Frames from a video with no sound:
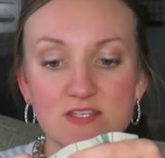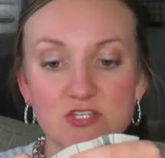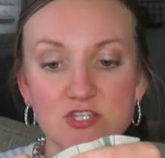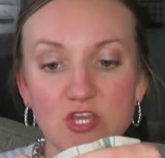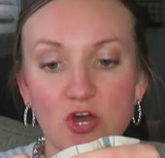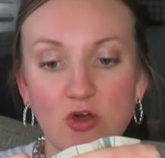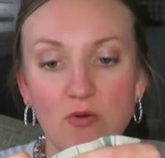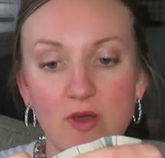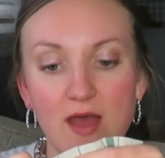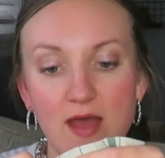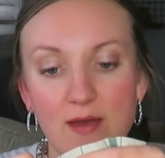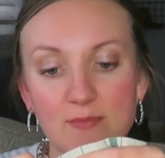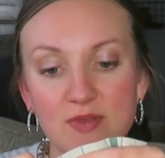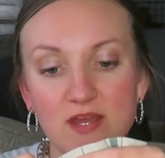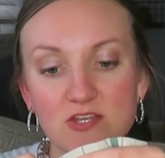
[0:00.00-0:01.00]
so
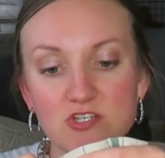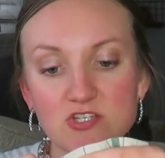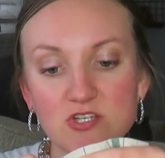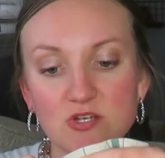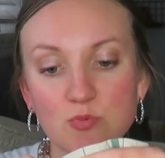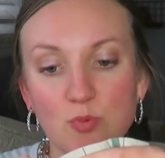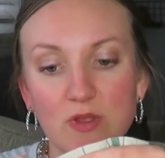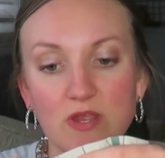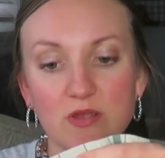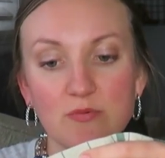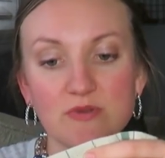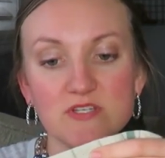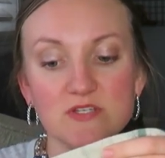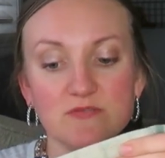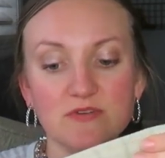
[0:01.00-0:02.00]
I'm not sure where it
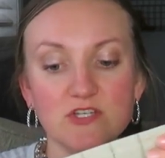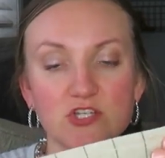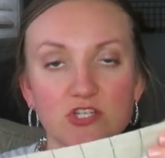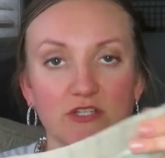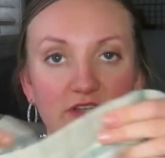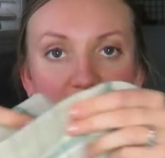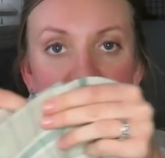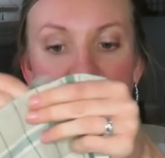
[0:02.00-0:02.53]
was originally